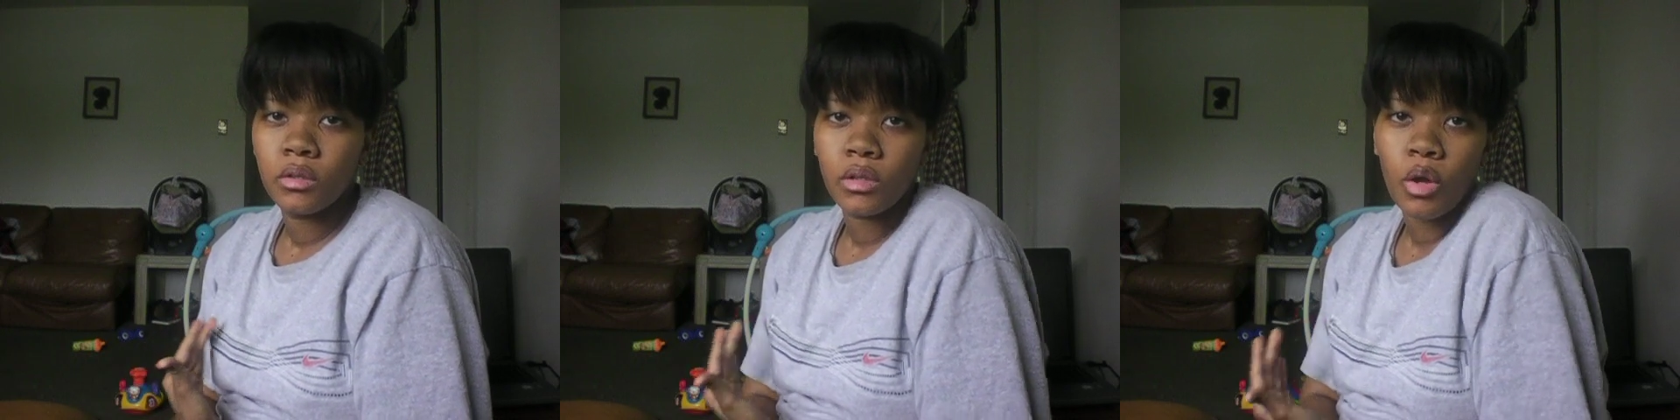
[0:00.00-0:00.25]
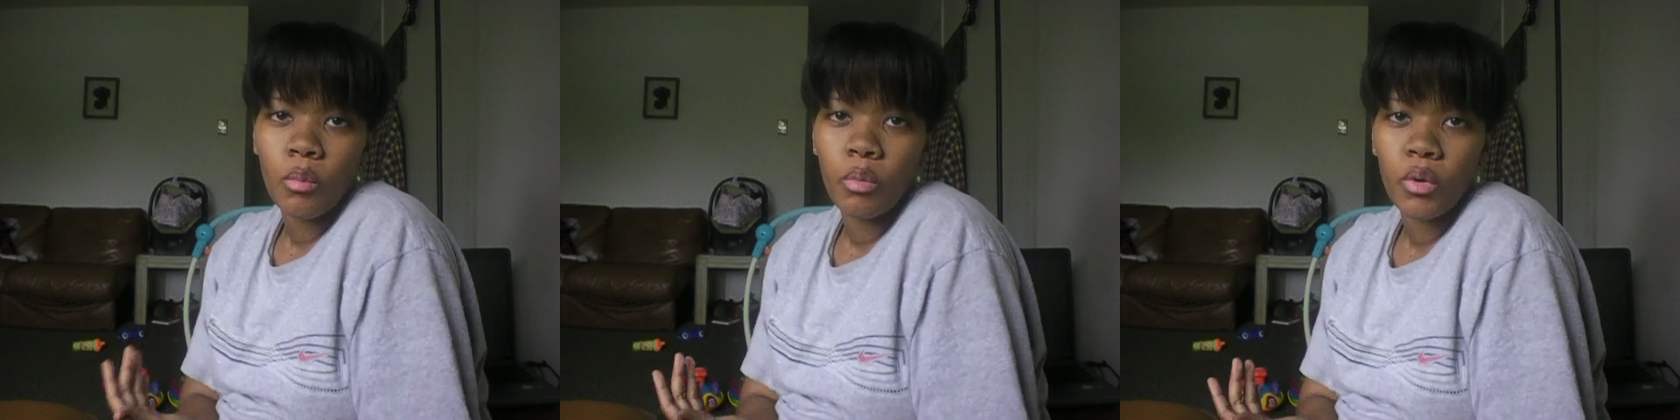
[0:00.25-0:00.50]

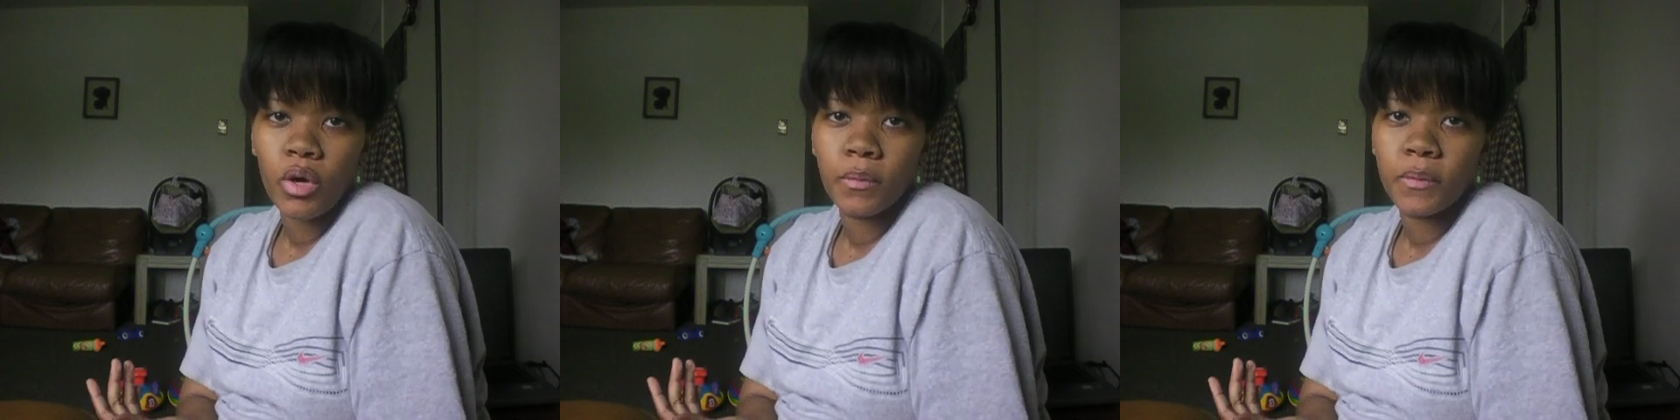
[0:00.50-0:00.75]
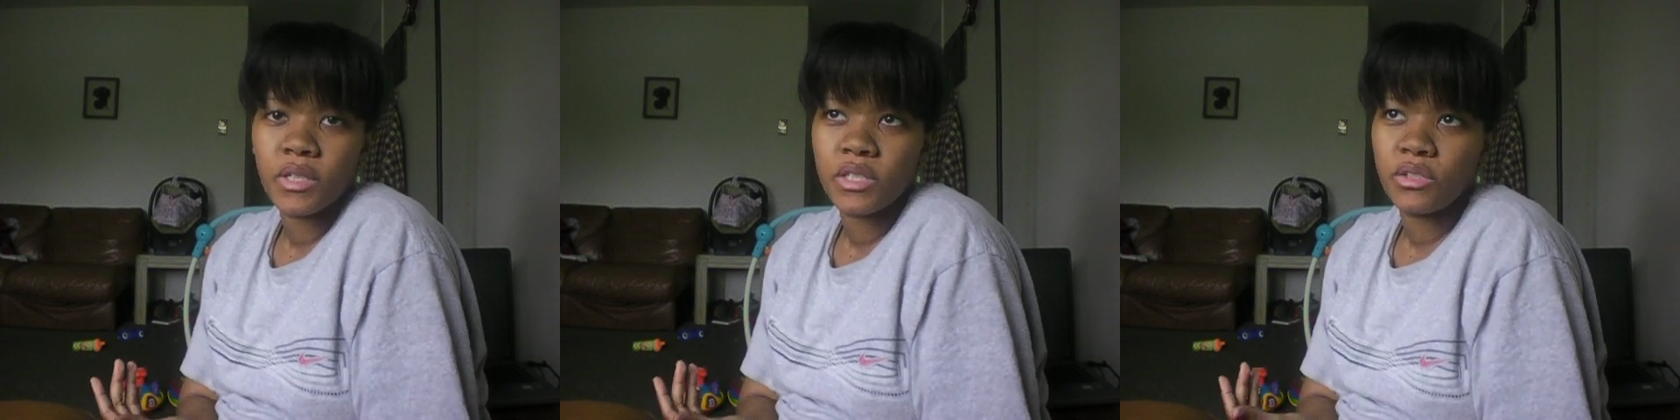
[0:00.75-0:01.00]
no
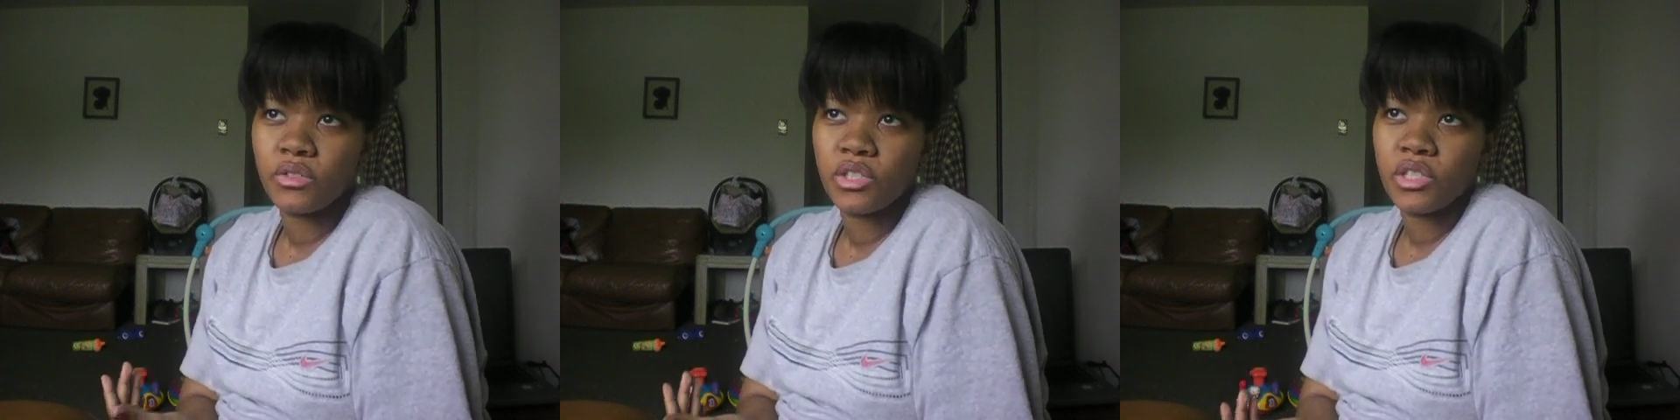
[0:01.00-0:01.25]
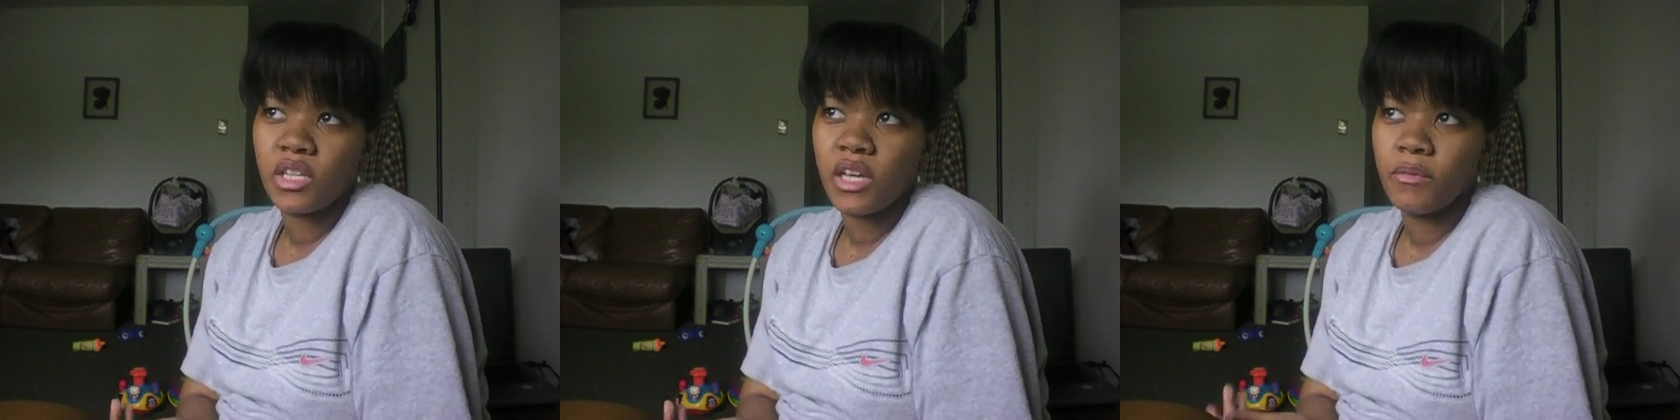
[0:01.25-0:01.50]
point because they're
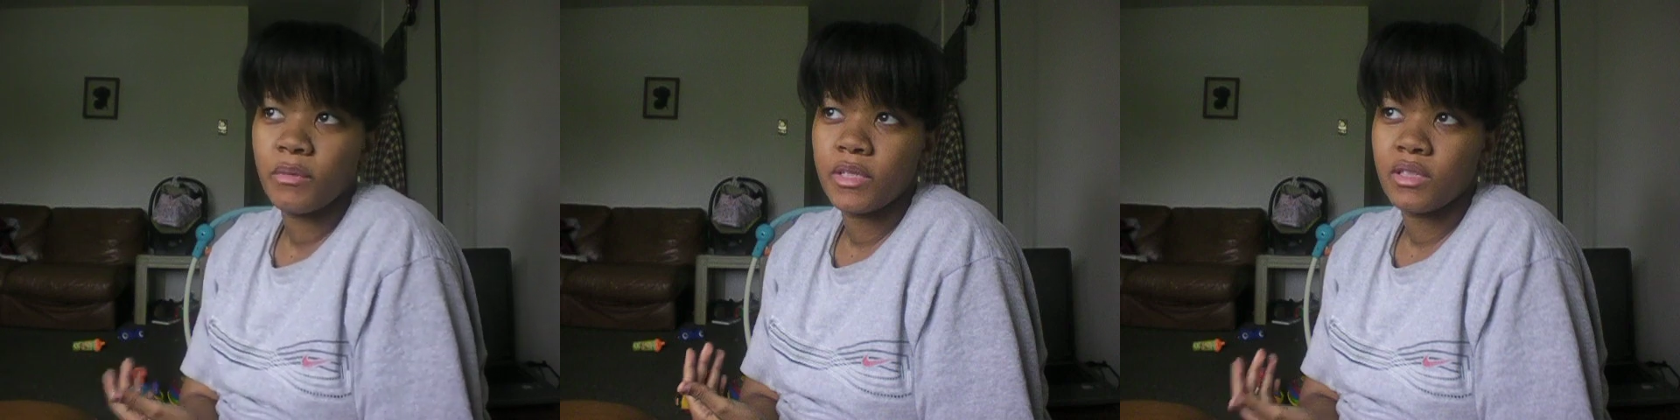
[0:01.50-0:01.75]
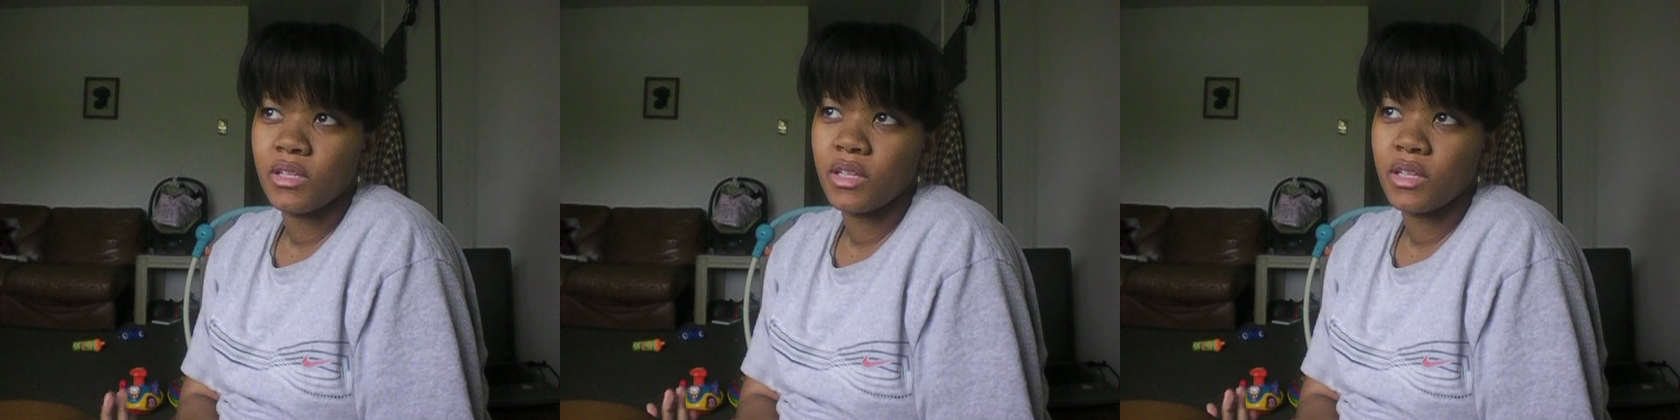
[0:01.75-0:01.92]
just going to have me